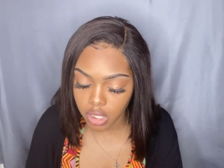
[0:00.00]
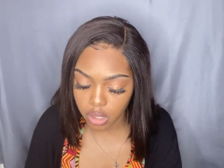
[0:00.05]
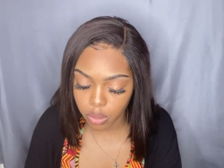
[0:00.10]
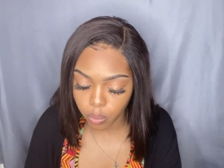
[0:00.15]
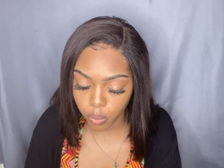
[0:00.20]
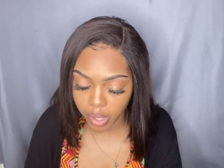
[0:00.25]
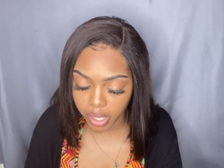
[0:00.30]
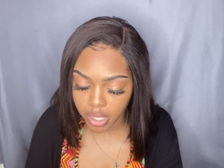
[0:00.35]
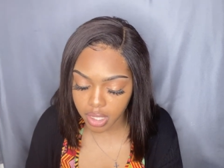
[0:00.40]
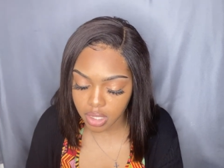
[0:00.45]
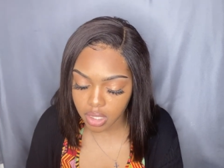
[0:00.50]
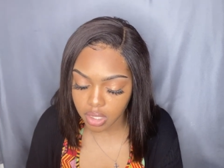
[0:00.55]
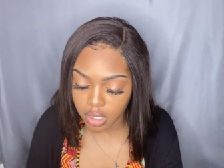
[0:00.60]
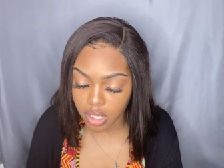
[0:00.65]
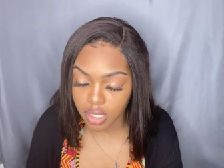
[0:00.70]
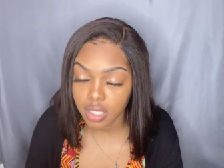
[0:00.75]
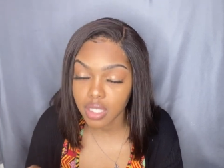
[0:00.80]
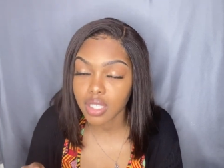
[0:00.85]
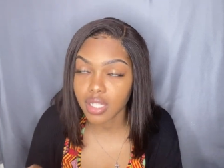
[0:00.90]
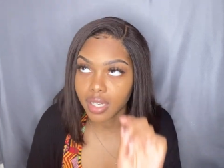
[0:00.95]
and waist
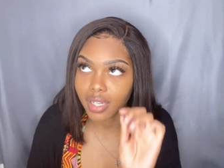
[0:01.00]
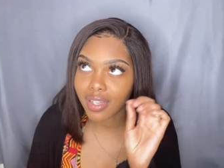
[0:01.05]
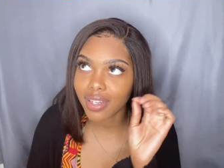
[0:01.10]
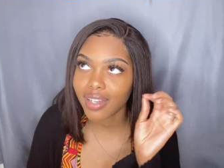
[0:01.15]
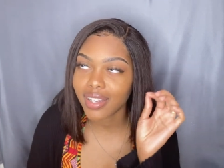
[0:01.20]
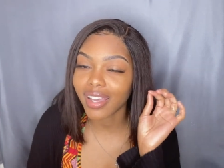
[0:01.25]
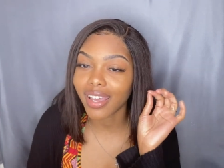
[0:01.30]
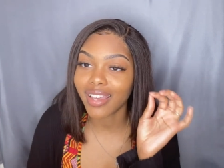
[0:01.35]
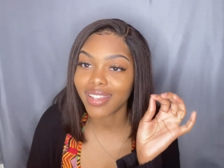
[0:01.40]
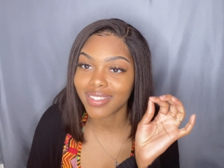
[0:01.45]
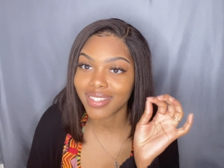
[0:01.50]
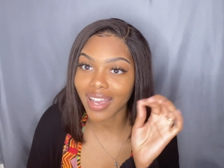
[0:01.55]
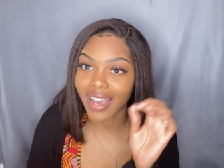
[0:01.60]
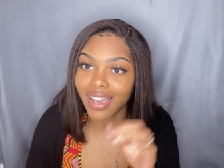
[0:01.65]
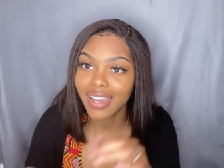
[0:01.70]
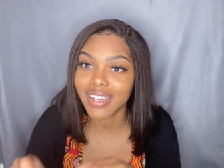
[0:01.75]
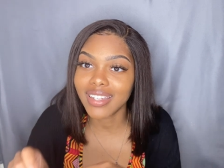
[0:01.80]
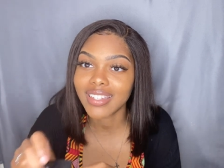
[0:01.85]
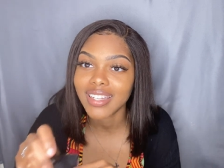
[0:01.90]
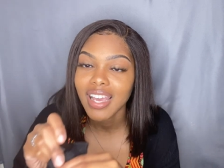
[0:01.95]
and snug and
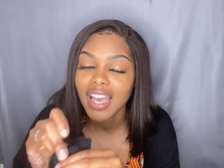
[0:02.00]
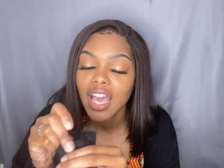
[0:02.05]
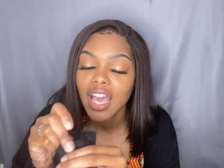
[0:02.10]
tight